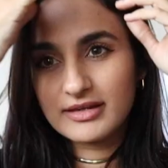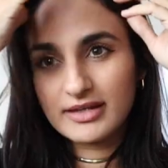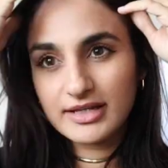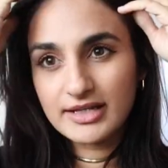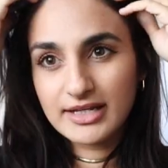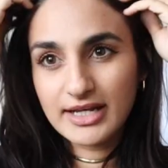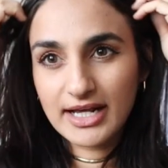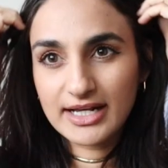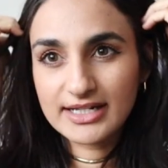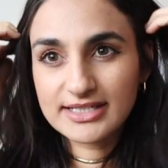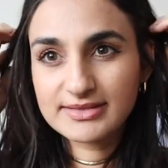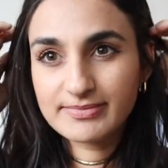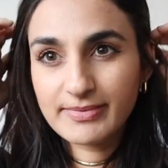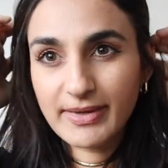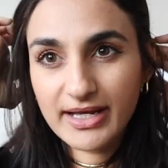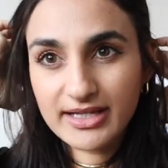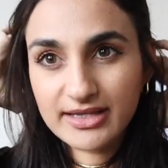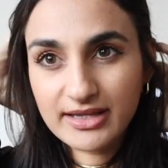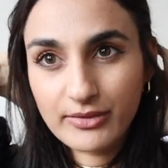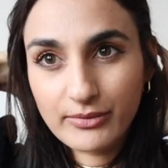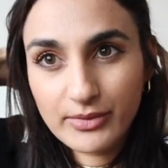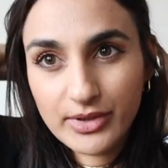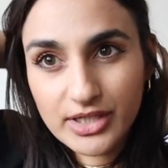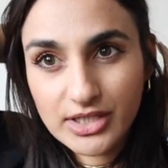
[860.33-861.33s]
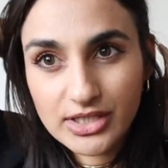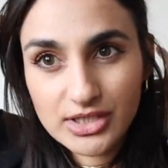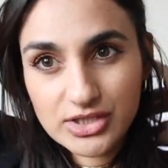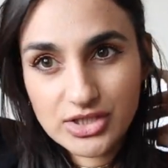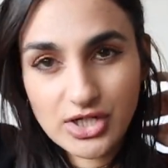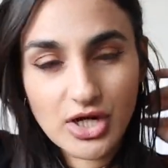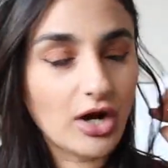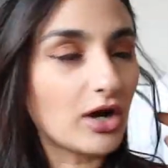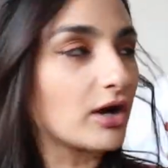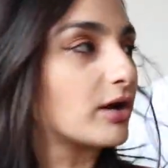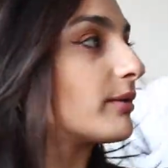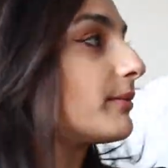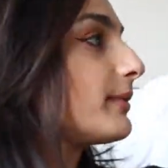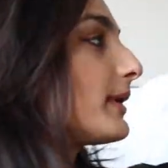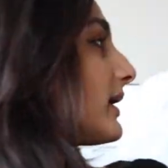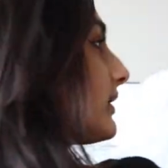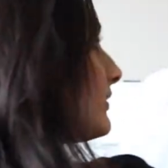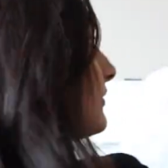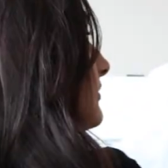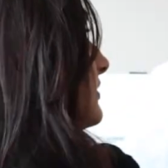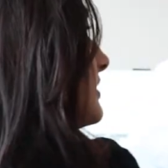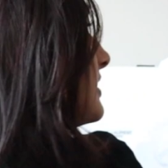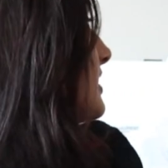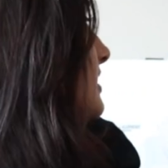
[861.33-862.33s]
The next bag that we're going to talk
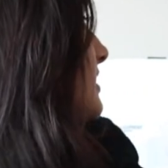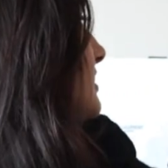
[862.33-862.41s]
about